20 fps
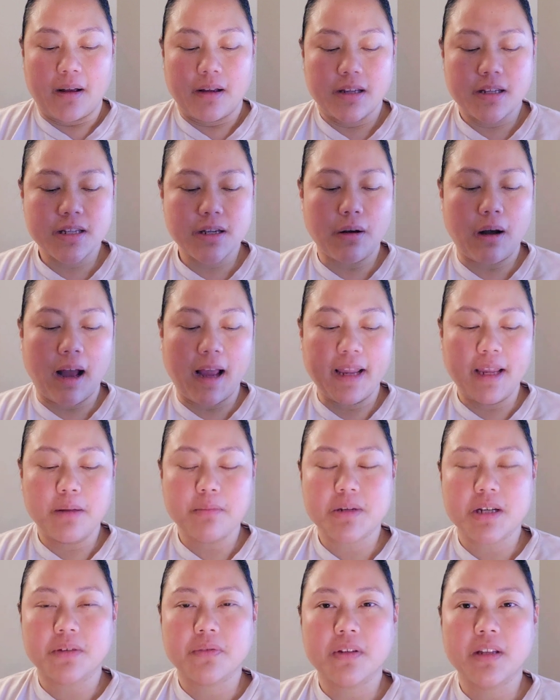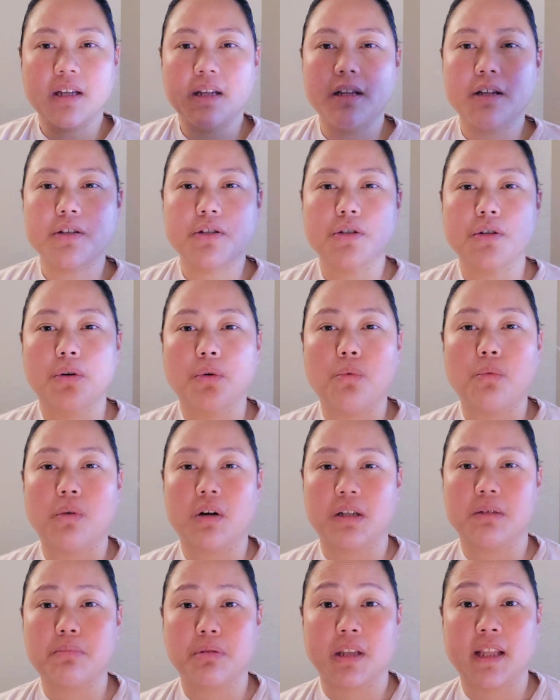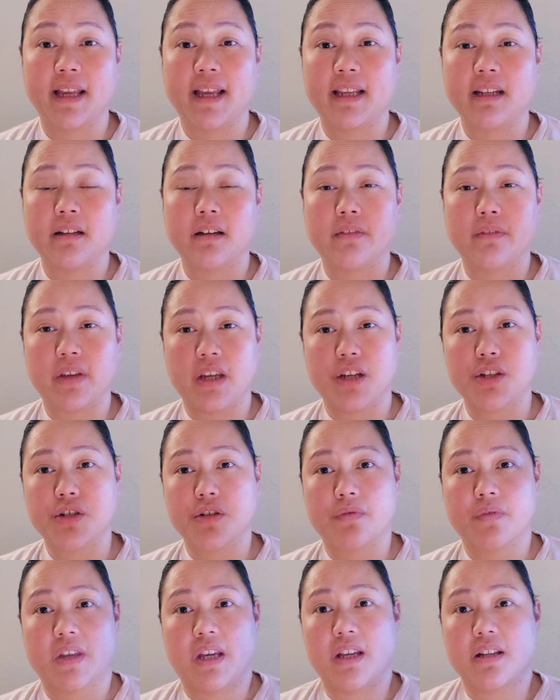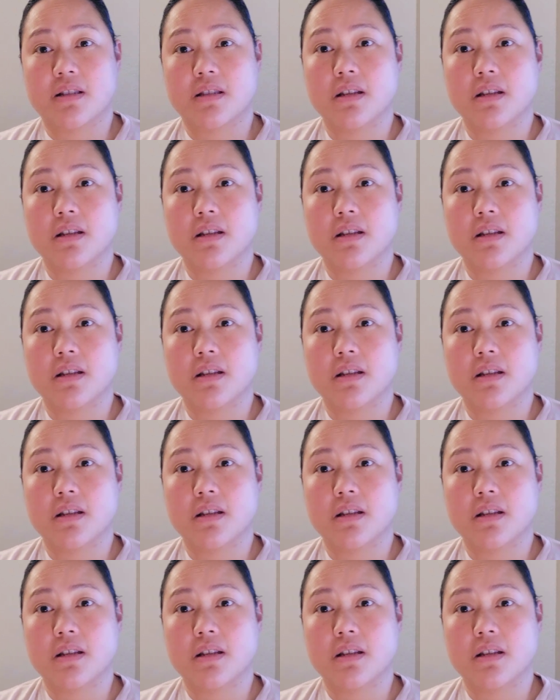so I am definitely going to do one plant of each of these.